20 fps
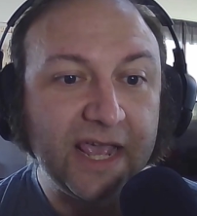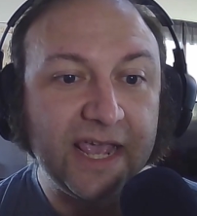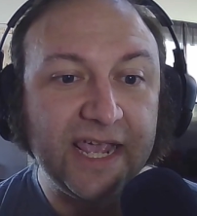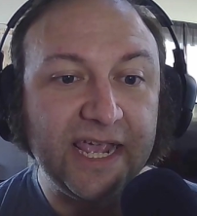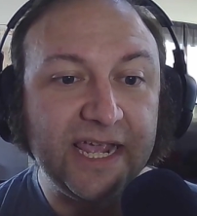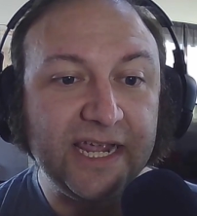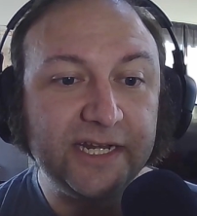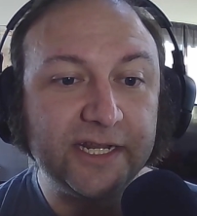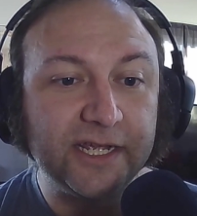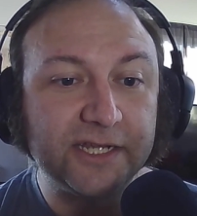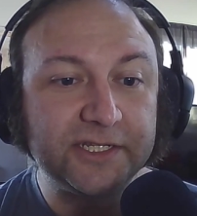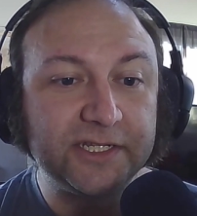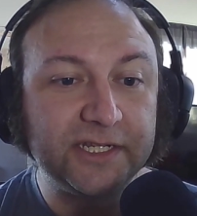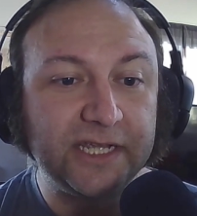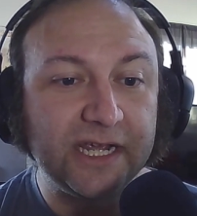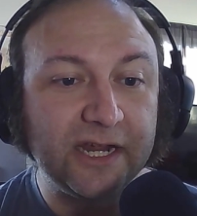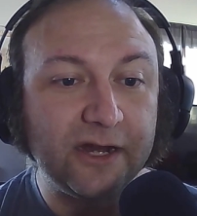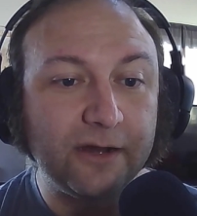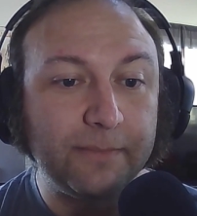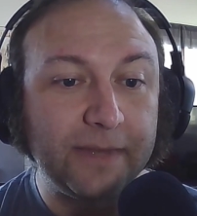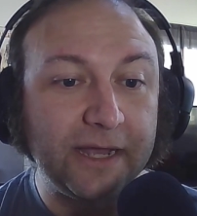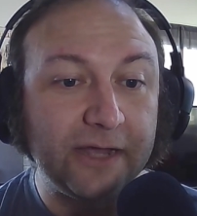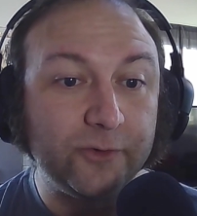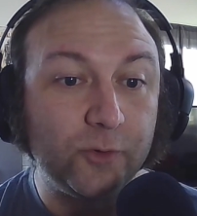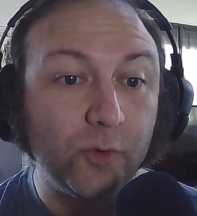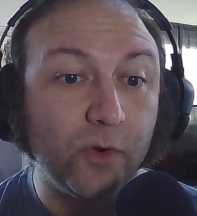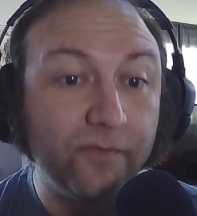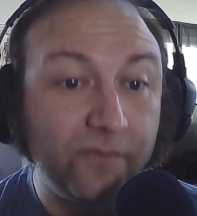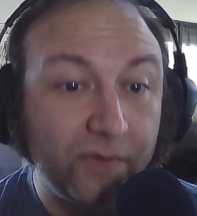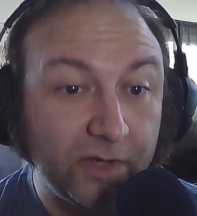He doesn't care about
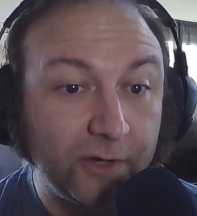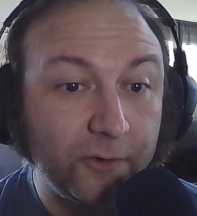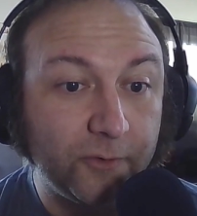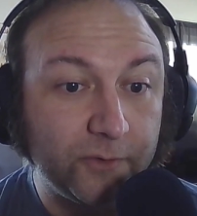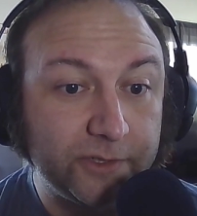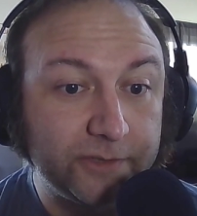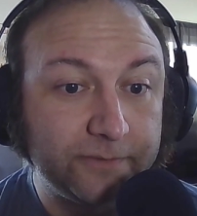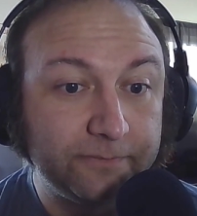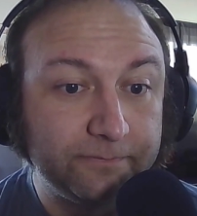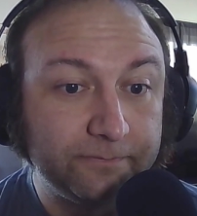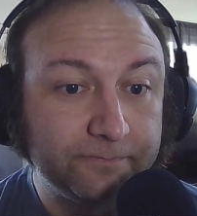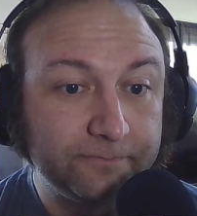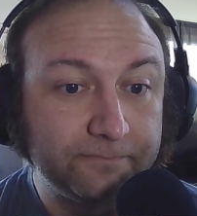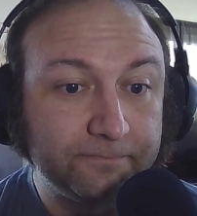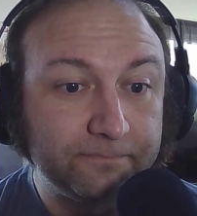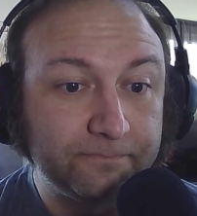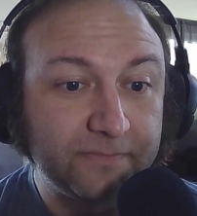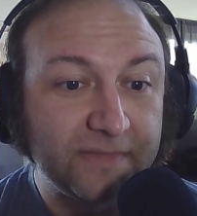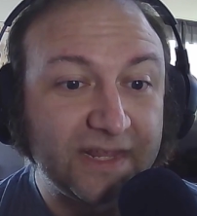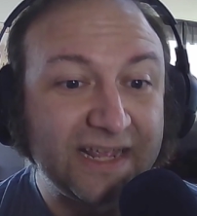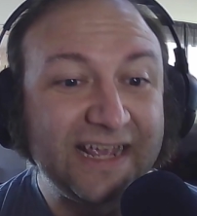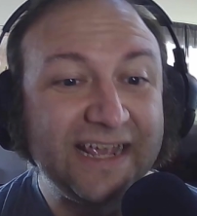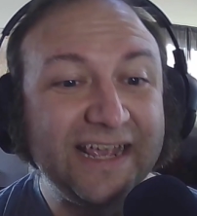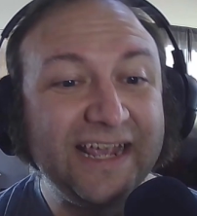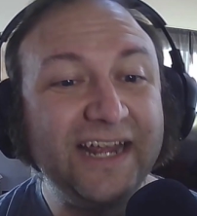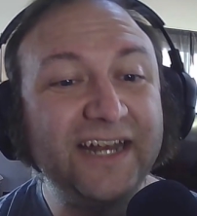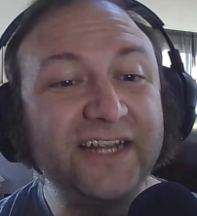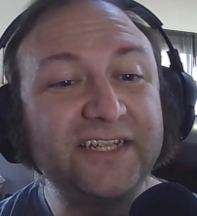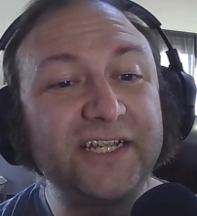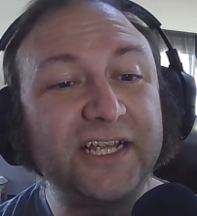your vote.
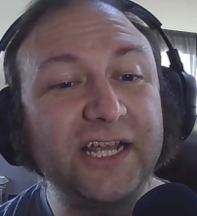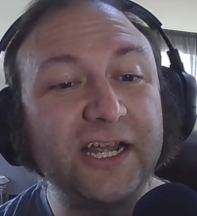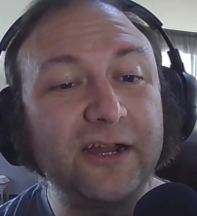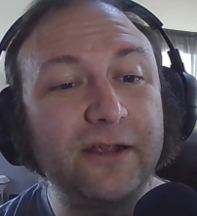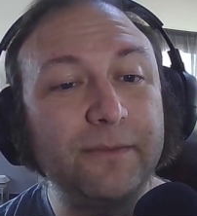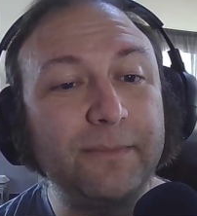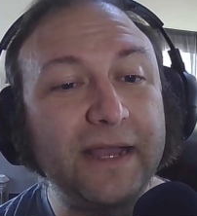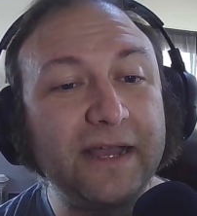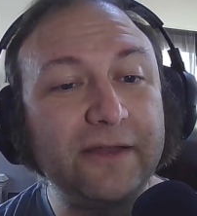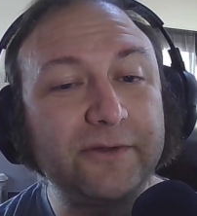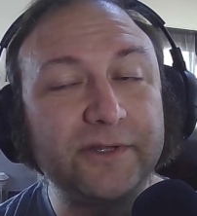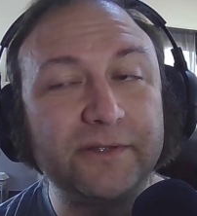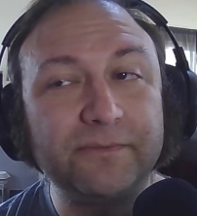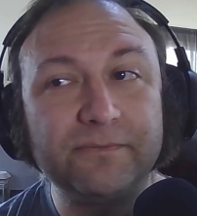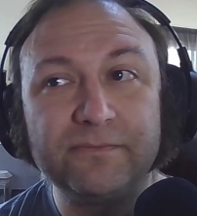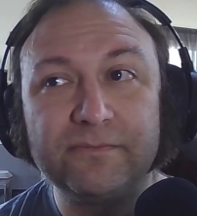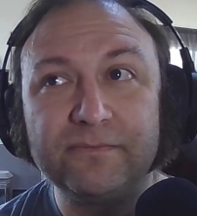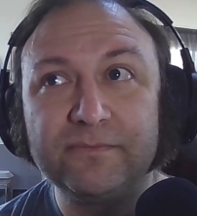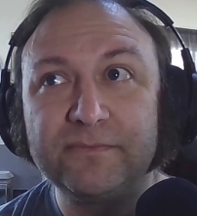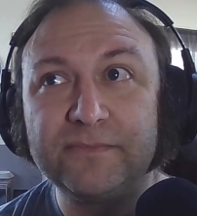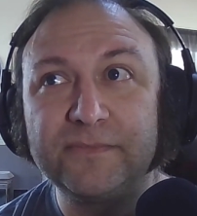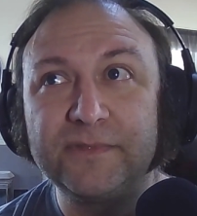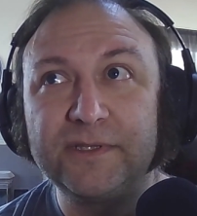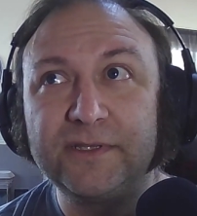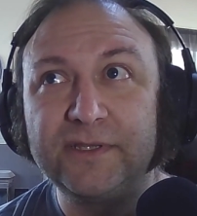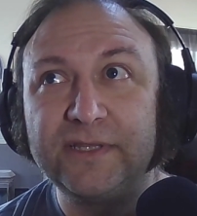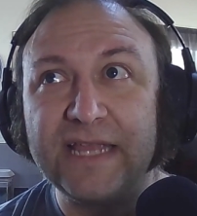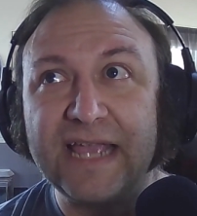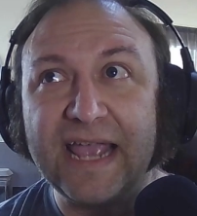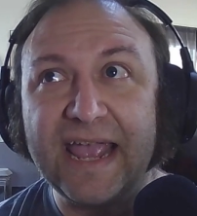He doesn't care about
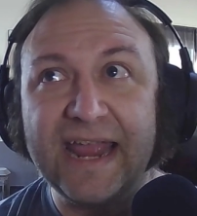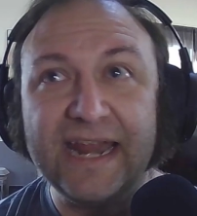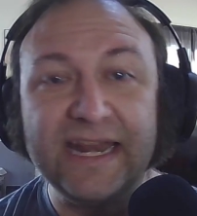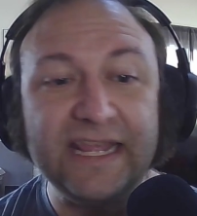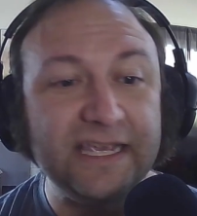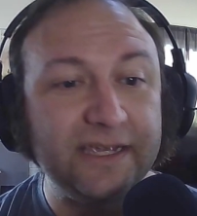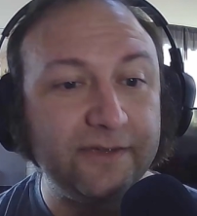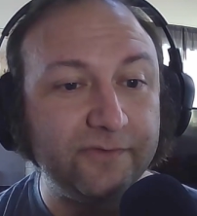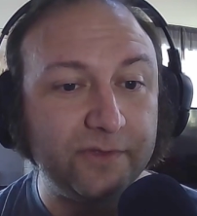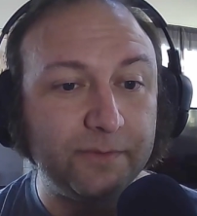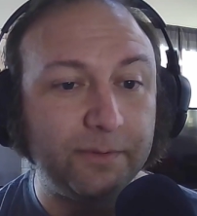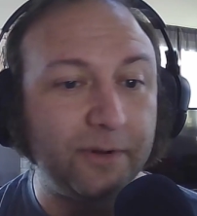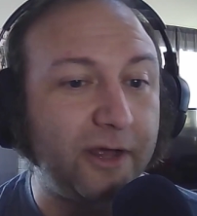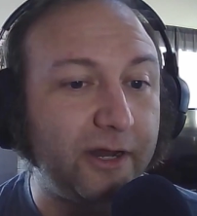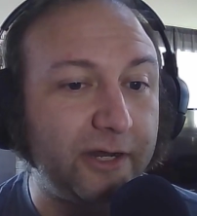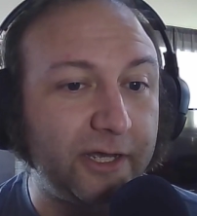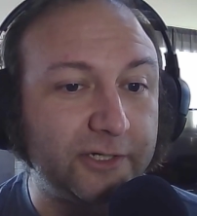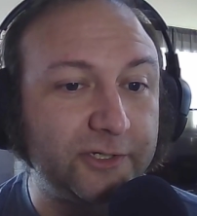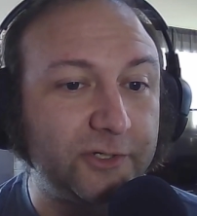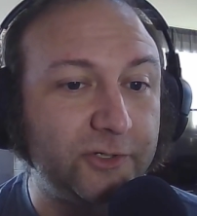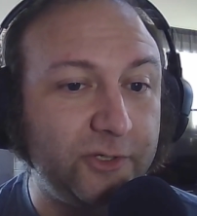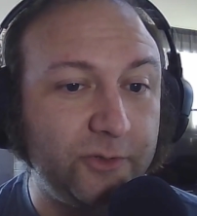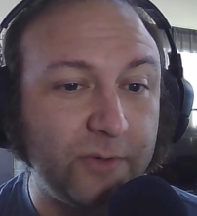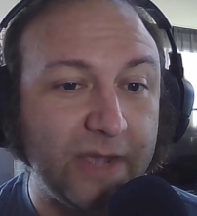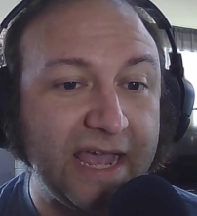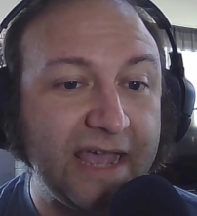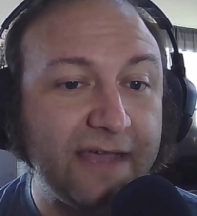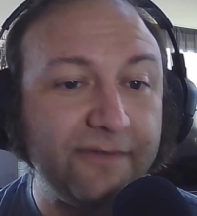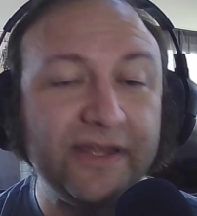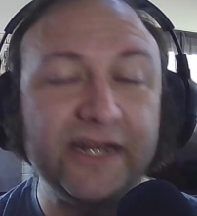any of the products that you
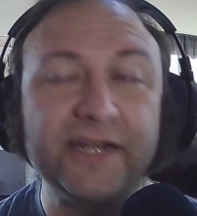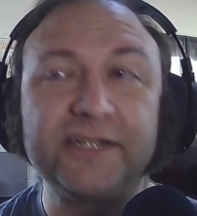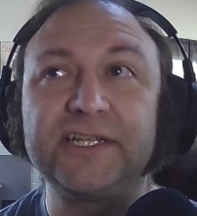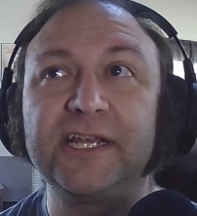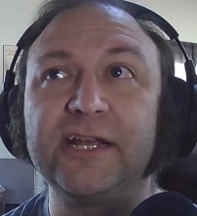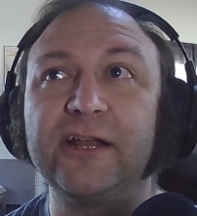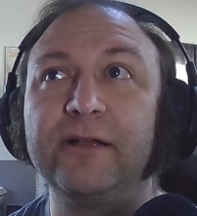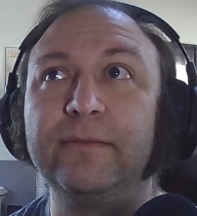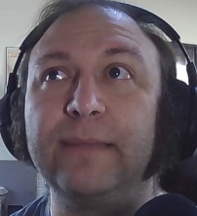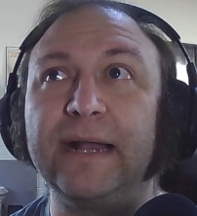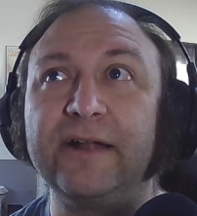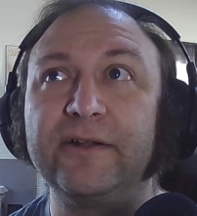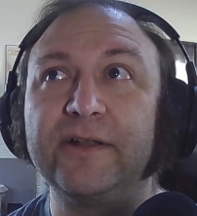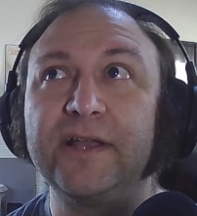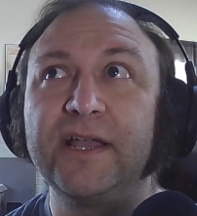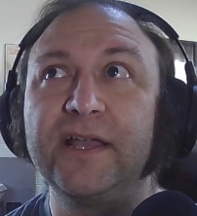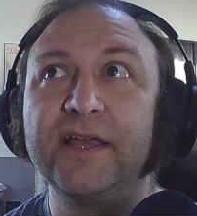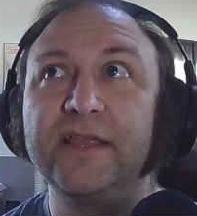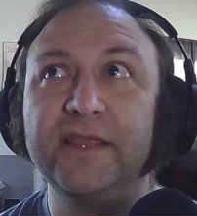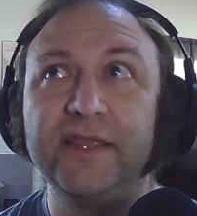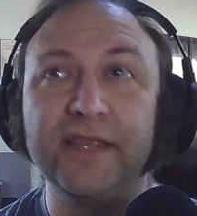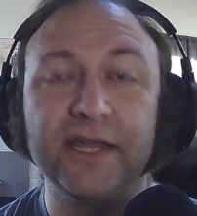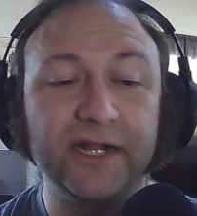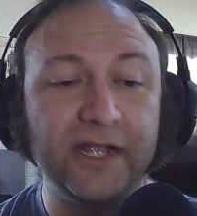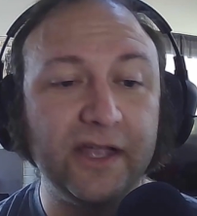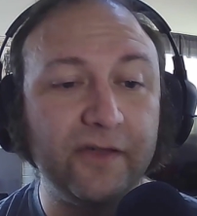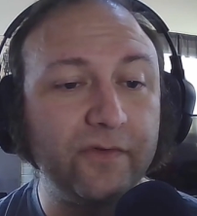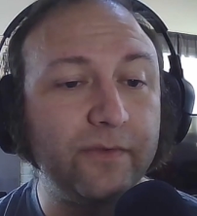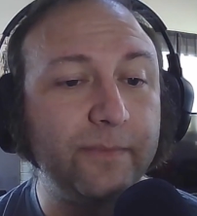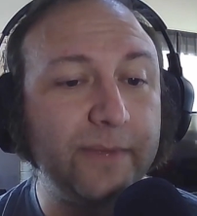have. He doesn't care about the
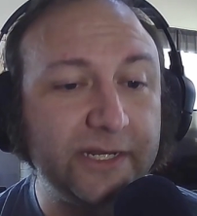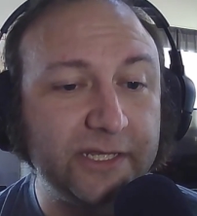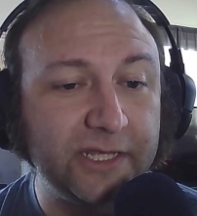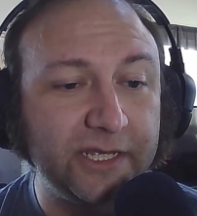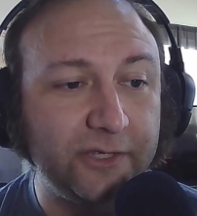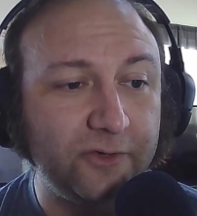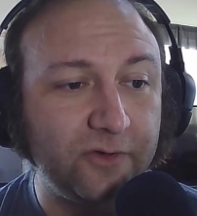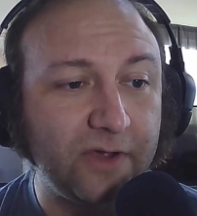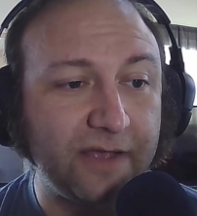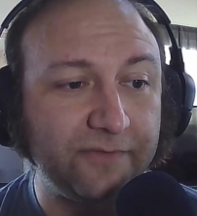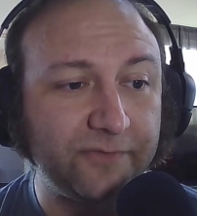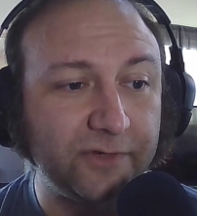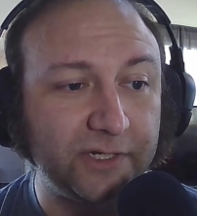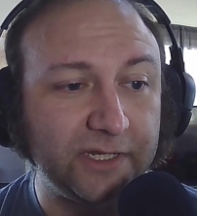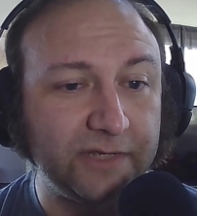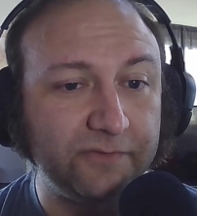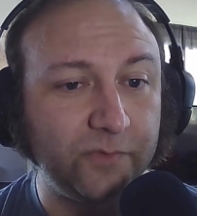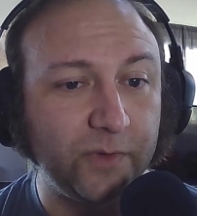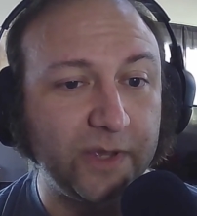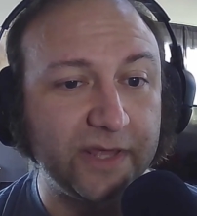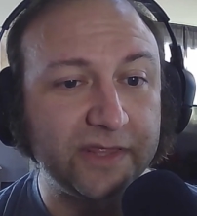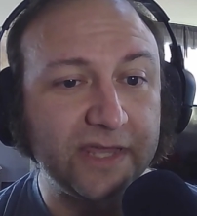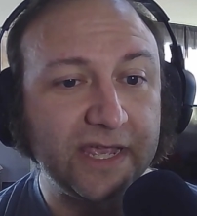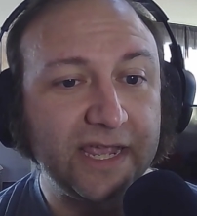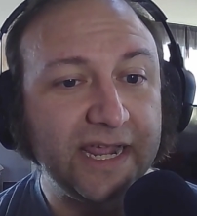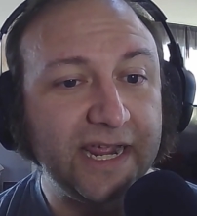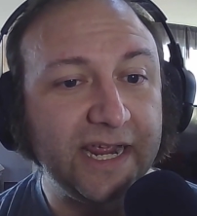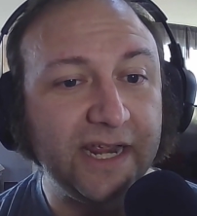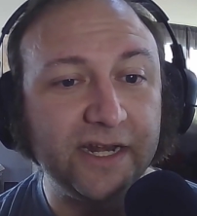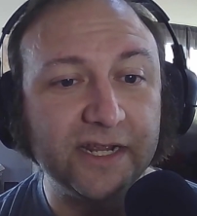government that you have to live with.
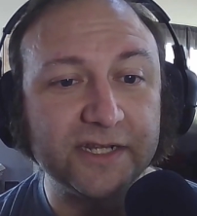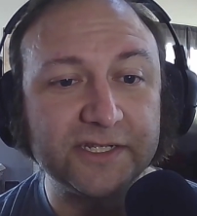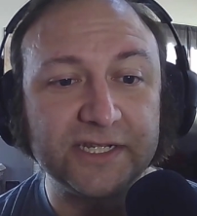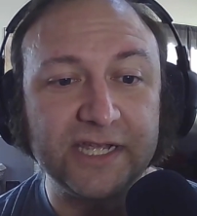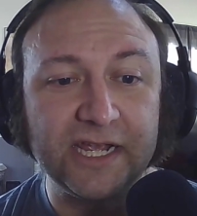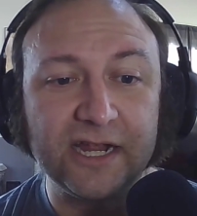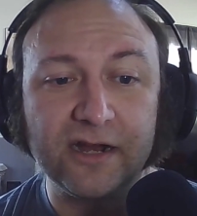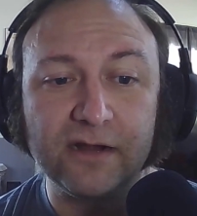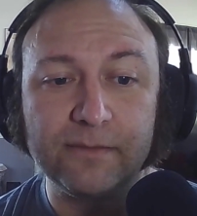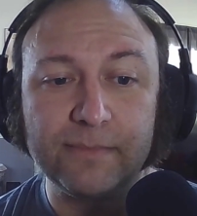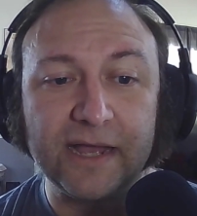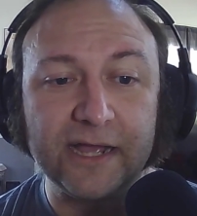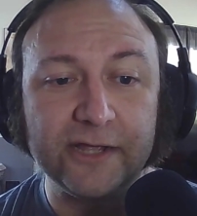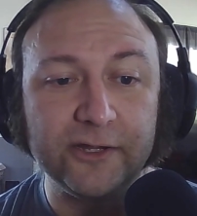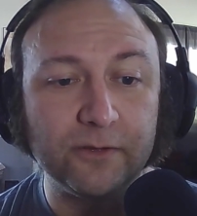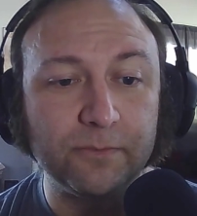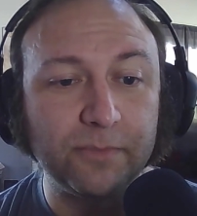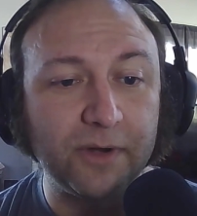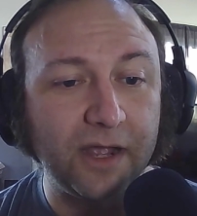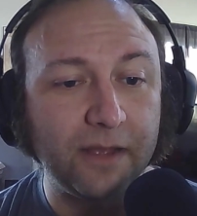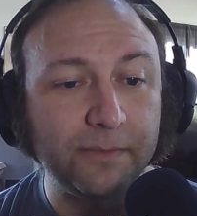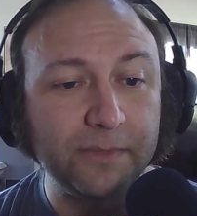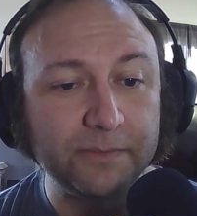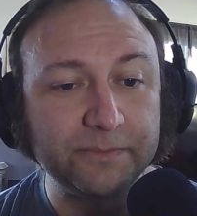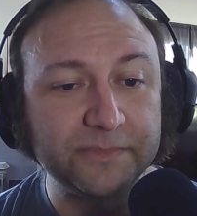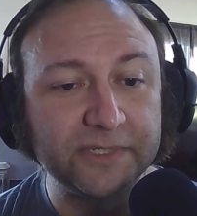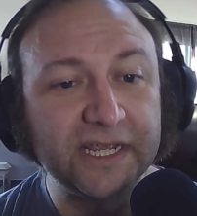He doesn't care about your problems.